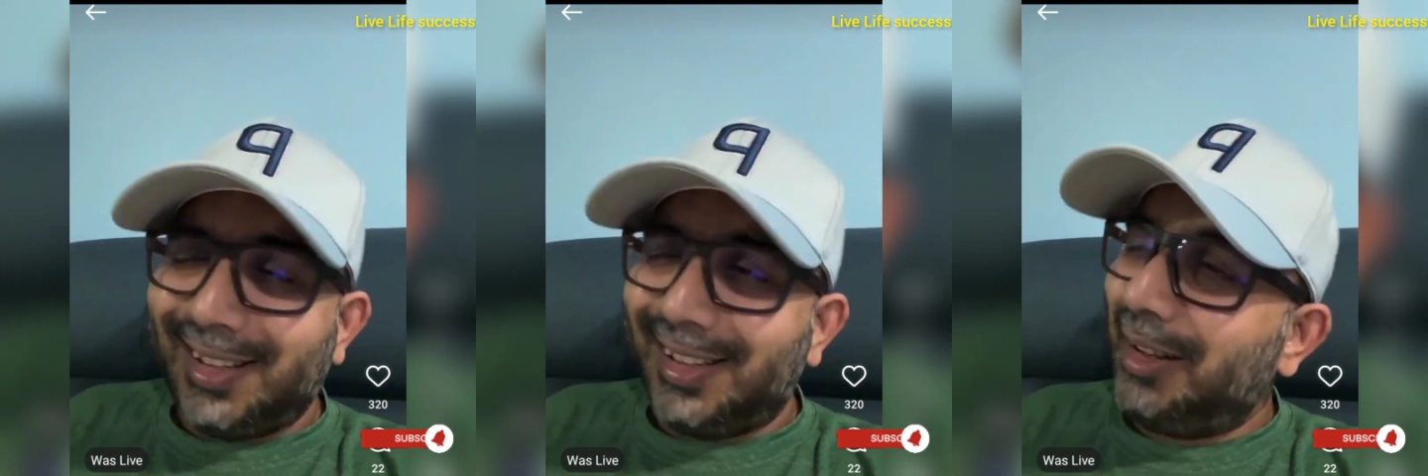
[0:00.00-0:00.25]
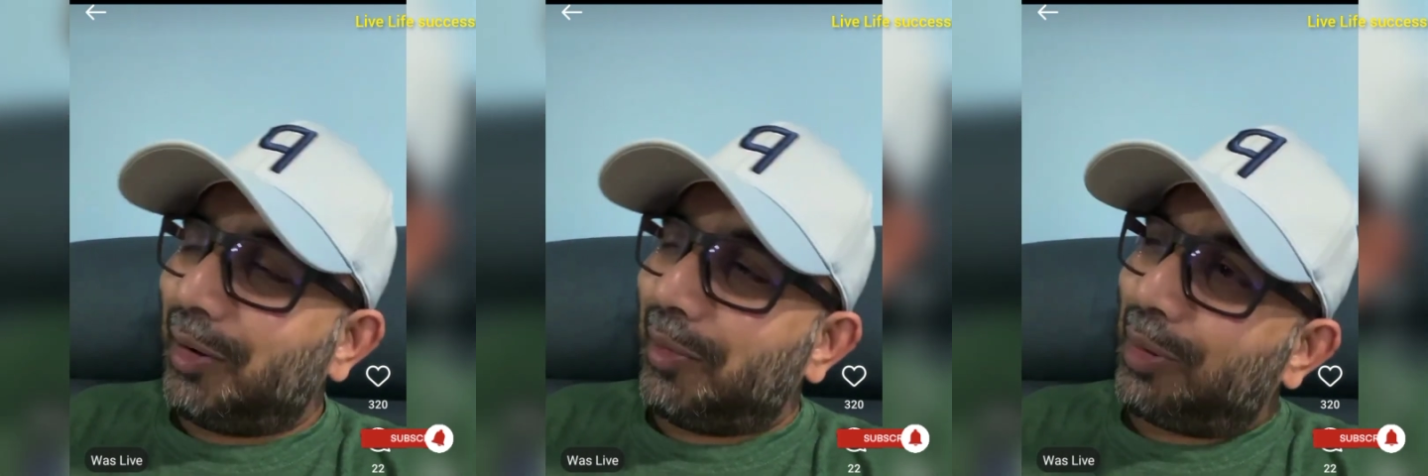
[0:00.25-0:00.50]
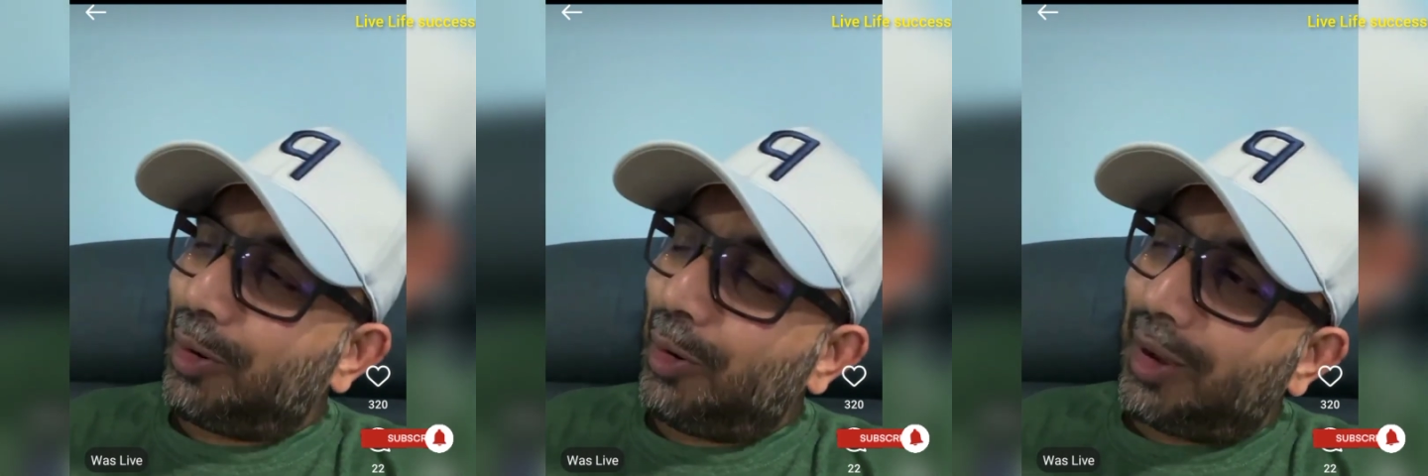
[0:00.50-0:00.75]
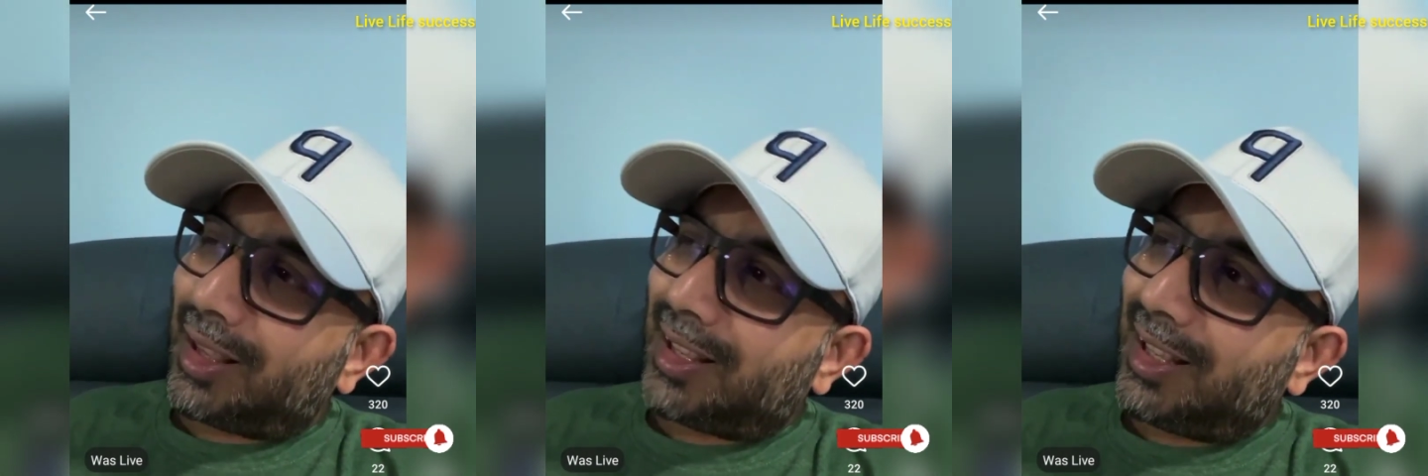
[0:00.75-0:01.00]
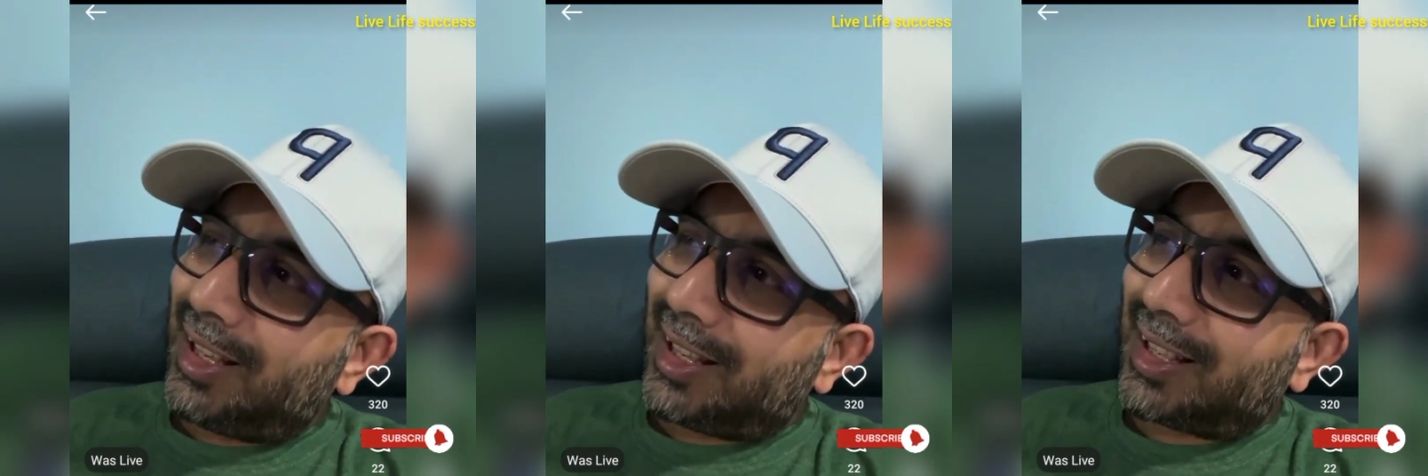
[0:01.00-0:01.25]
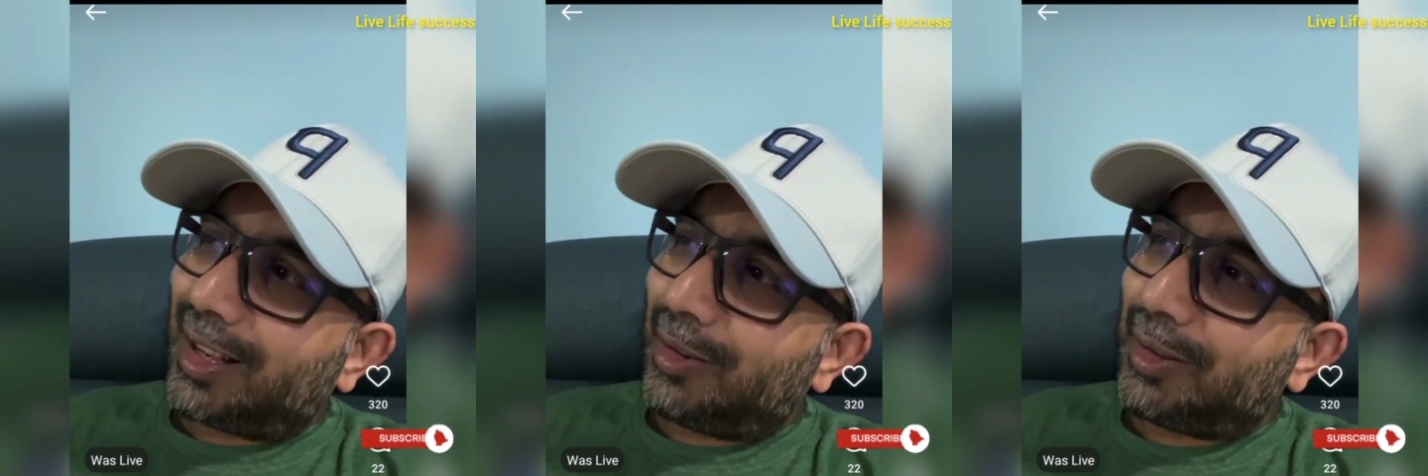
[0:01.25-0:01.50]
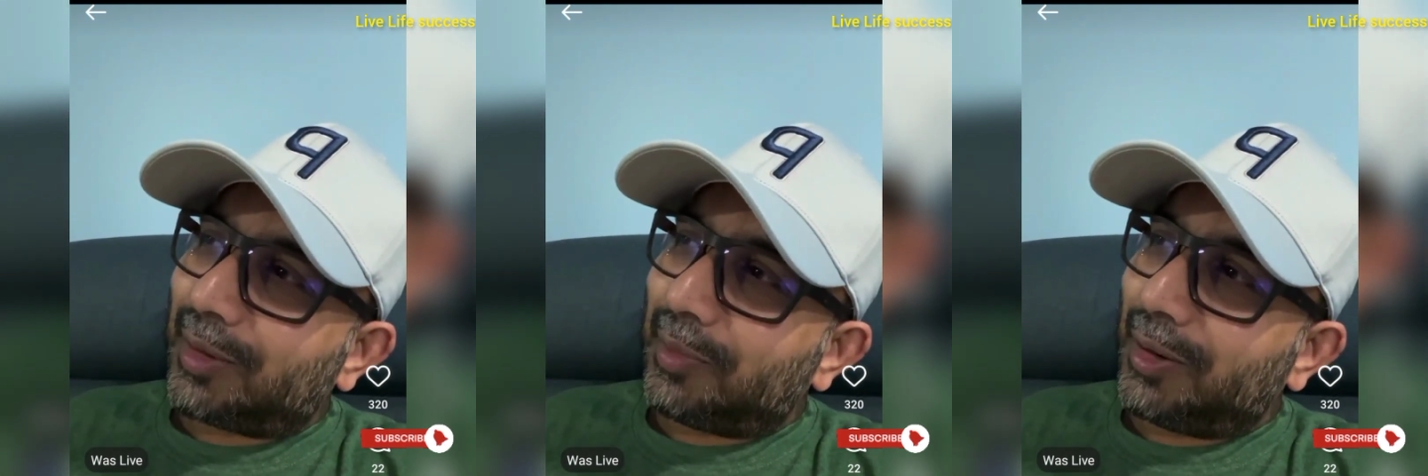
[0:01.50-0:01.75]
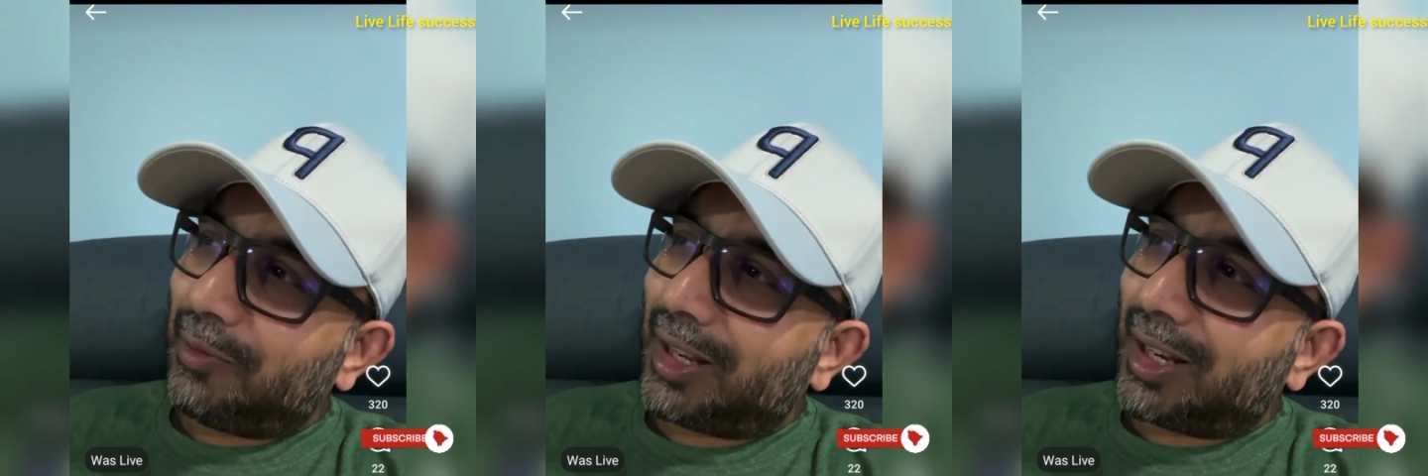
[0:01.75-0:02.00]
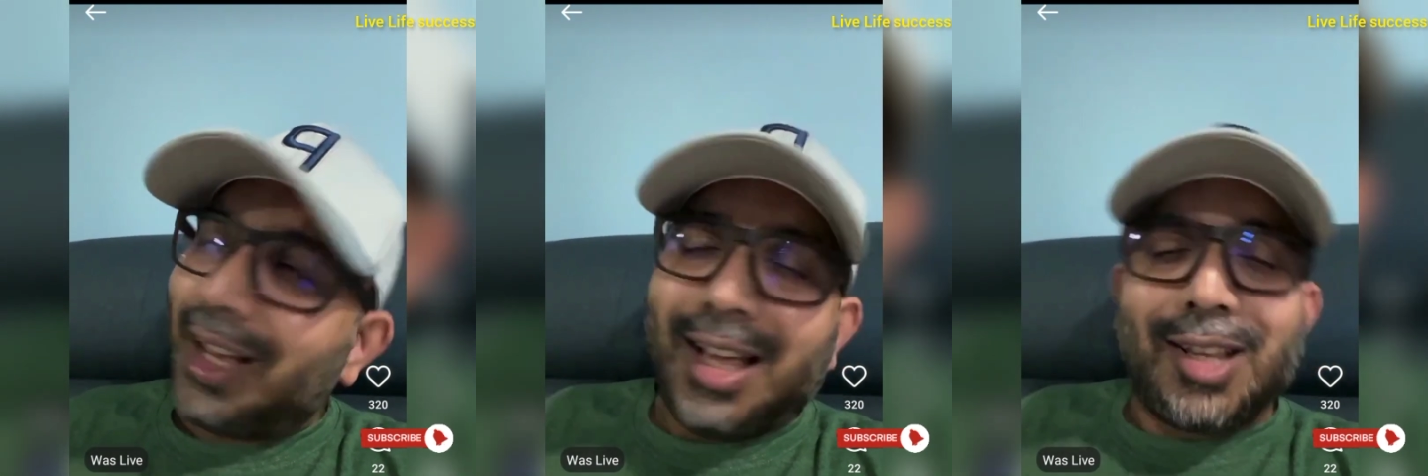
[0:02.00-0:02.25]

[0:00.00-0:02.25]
Bro and sis sounds a bit weird.